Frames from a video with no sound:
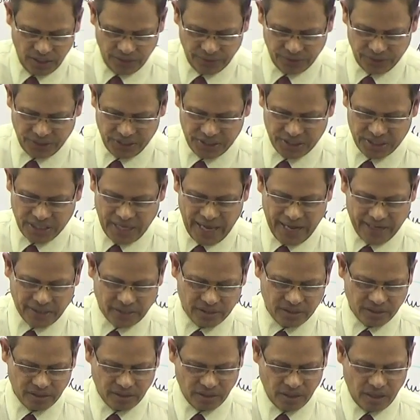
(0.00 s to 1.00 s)
this
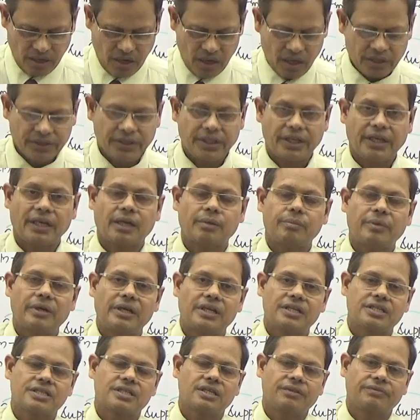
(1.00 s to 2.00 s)
act on the
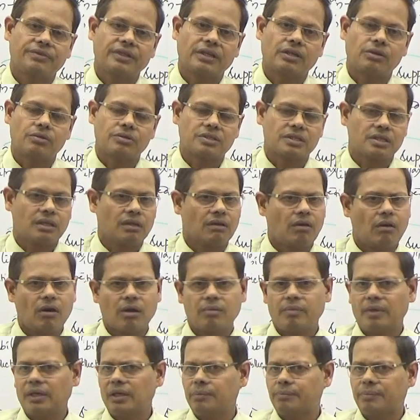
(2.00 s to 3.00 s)
recommendation of the council.
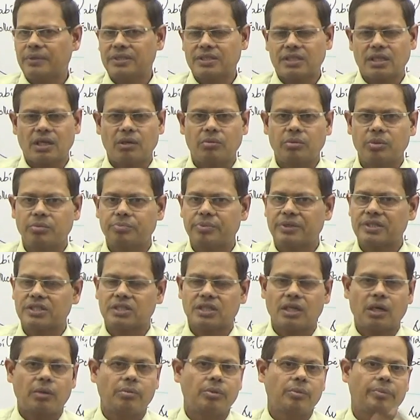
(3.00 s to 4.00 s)
Normally prescribed and
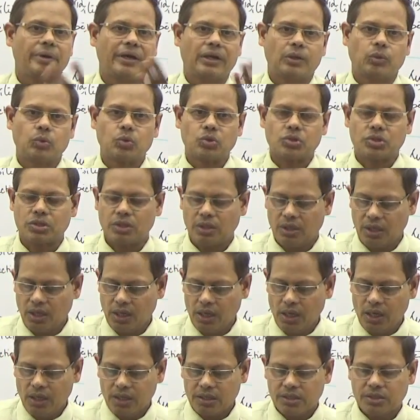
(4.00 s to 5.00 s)
prescribed by rules.
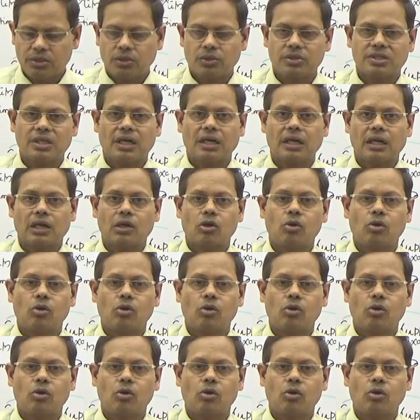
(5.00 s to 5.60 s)
So, central